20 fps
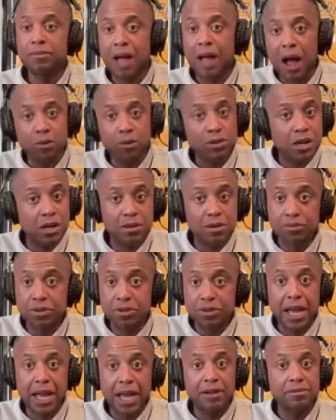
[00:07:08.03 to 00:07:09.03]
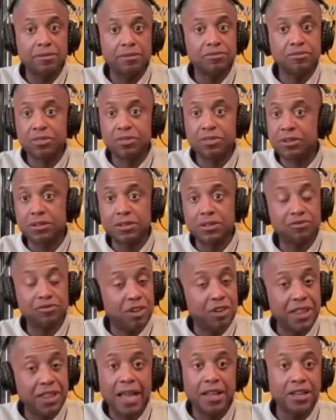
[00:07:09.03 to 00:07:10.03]
outcome for
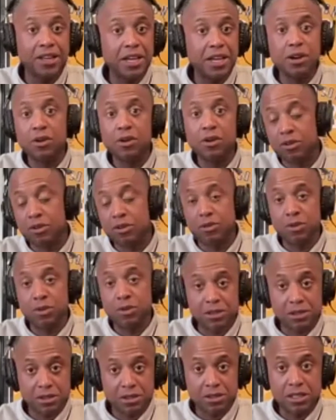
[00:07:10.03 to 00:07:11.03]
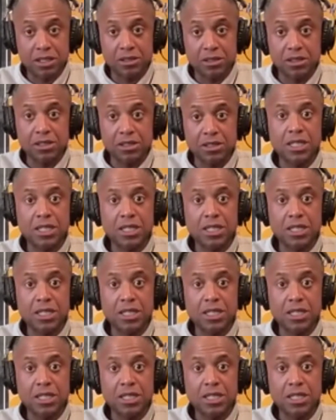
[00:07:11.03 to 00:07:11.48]
that year, for the rest of the season.